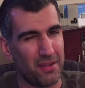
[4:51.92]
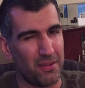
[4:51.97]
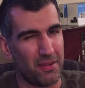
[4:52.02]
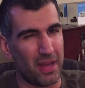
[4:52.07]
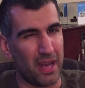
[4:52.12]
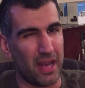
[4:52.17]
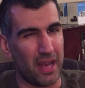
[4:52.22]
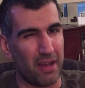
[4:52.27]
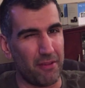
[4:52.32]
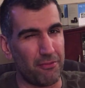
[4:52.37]

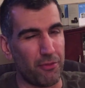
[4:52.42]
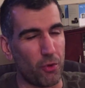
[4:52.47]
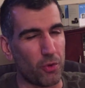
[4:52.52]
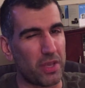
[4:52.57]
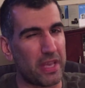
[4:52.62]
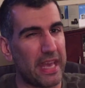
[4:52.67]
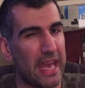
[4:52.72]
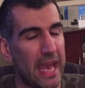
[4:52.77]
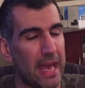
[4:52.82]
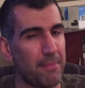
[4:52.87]

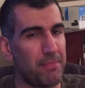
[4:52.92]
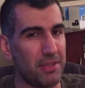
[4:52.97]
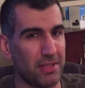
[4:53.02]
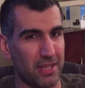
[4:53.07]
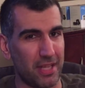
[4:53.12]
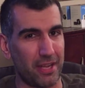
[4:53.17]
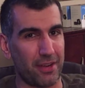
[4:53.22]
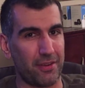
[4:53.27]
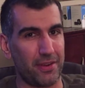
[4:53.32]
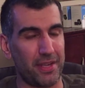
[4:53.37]

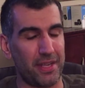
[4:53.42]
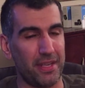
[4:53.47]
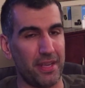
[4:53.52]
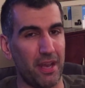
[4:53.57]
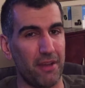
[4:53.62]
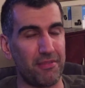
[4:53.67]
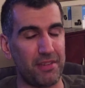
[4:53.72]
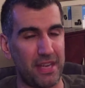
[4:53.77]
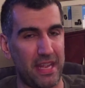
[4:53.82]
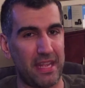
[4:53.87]
vocabulary
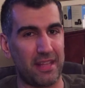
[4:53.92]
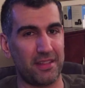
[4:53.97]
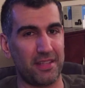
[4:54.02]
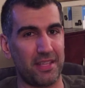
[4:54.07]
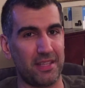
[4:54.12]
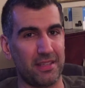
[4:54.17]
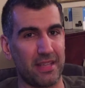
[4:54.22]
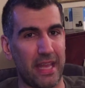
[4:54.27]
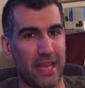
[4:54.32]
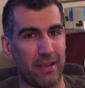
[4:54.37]
of an
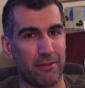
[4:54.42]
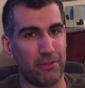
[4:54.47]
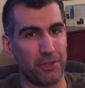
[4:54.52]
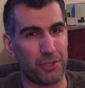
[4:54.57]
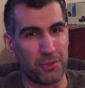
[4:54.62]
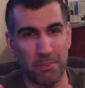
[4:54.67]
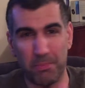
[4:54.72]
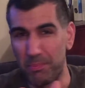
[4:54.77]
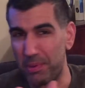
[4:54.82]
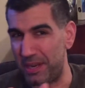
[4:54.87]
alien
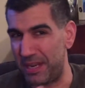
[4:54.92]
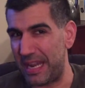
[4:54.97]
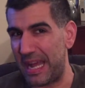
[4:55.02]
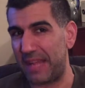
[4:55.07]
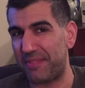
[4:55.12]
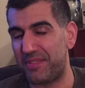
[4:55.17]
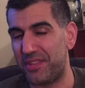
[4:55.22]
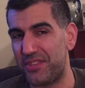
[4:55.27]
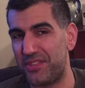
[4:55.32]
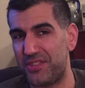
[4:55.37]
language, but
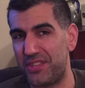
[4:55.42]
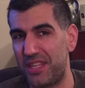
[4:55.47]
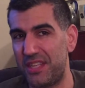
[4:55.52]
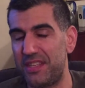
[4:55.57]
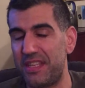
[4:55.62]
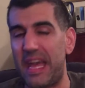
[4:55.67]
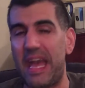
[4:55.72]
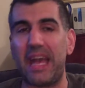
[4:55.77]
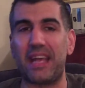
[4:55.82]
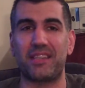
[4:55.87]
not the
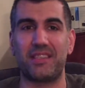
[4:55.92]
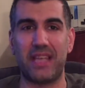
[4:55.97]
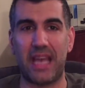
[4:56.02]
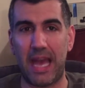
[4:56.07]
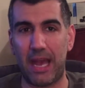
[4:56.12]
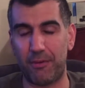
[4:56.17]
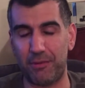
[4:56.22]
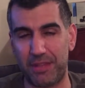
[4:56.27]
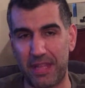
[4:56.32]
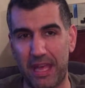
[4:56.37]
syntax?
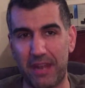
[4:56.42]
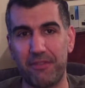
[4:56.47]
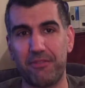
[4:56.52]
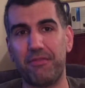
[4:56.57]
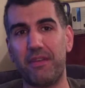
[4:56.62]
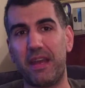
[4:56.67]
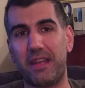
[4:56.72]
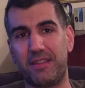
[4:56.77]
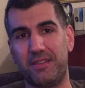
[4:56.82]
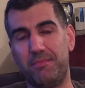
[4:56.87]
How would that
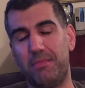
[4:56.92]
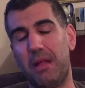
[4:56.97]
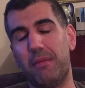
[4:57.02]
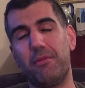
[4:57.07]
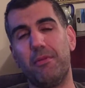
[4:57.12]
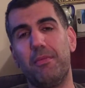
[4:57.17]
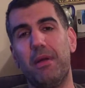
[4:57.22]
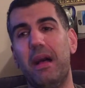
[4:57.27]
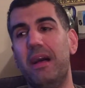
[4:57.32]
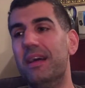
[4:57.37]
affect blah,
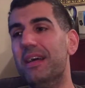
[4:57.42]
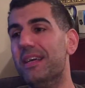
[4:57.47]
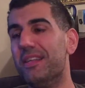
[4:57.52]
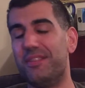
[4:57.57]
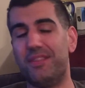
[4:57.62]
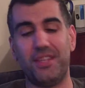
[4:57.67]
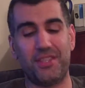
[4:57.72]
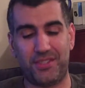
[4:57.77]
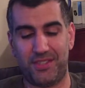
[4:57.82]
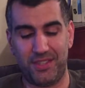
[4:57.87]
blah, blah?
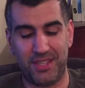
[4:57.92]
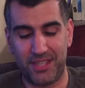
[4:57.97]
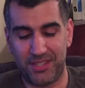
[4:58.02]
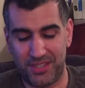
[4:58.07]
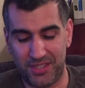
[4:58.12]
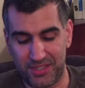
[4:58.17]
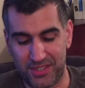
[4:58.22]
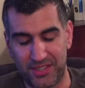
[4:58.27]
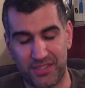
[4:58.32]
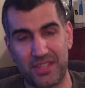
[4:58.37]
This
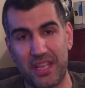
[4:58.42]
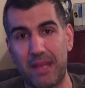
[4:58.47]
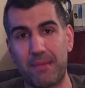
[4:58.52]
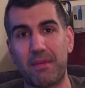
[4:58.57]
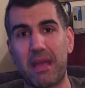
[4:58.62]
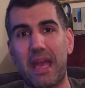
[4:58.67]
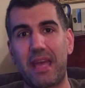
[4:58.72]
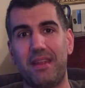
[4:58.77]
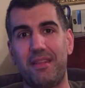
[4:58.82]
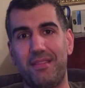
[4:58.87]
is the same
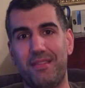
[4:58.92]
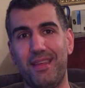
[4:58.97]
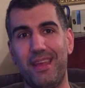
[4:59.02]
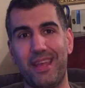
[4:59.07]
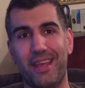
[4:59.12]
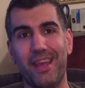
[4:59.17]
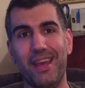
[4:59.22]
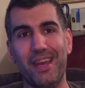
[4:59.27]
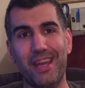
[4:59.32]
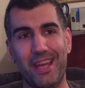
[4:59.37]
kind of
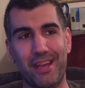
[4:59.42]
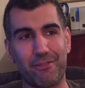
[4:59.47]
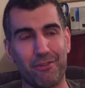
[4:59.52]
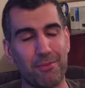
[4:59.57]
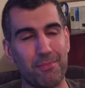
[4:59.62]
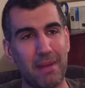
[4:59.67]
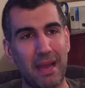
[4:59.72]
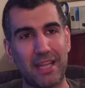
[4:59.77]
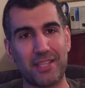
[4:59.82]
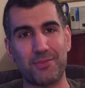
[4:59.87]
thing. It
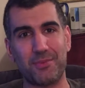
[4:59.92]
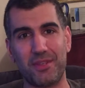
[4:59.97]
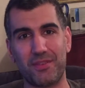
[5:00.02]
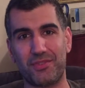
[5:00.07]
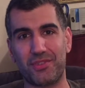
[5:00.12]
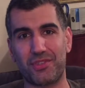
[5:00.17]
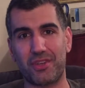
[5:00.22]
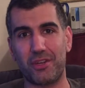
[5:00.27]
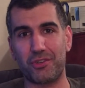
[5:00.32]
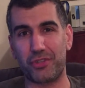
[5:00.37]
reminds me of
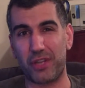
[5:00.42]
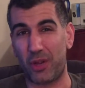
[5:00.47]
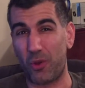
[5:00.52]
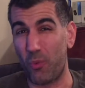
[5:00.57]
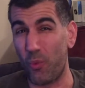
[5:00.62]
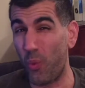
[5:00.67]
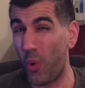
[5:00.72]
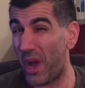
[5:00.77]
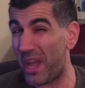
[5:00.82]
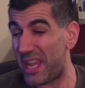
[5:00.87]
Star Trek.
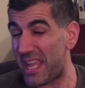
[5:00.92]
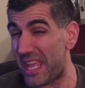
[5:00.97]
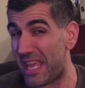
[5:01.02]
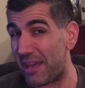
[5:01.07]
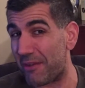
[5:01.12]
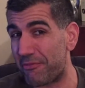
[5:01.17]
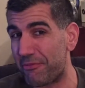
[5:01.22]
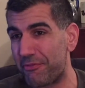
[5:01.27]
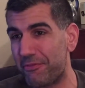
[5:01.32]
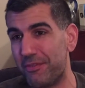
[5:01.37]
What
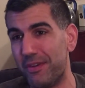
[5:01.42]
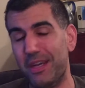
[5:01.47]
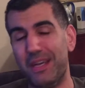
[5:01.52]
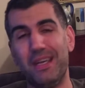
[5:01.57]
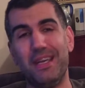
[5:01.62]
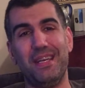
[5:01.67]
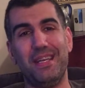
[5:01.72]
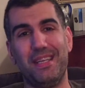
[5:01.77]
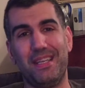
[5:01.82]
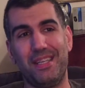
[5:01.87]
if
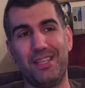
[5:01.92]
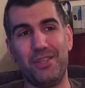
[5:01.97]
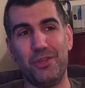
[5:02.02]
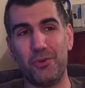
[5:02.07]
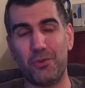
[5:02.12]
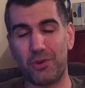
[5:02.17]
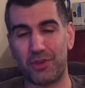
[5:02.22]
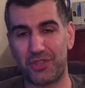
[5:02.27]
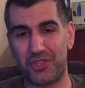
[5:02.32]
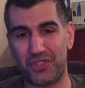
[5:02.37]
you
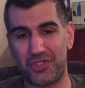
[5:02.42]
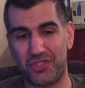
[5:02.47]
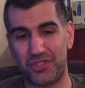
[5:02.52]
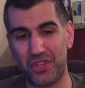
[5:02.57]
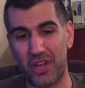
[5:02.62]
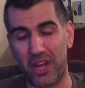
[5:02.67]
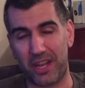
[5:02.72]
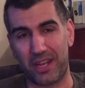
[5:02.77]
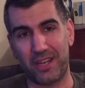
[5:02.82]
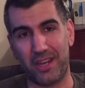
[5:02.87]
were
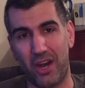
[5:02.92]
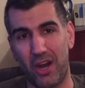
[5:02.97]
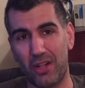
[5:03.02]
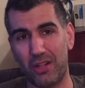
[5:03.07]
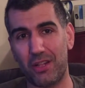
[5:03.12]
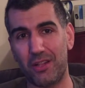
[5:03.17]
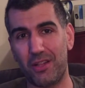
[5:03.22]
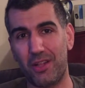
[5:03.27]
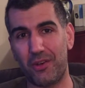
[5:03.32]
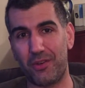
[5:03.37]
stuck
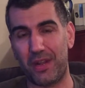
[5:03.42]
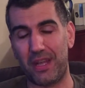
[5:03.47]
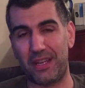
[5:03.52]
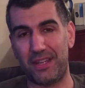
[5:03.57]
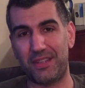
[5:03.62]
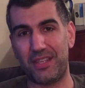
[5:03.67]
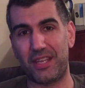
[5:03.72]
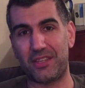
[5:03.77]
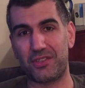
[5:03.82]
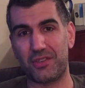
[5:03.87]
all alone on a
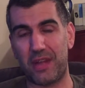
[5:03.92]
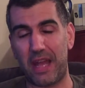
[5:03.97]
desert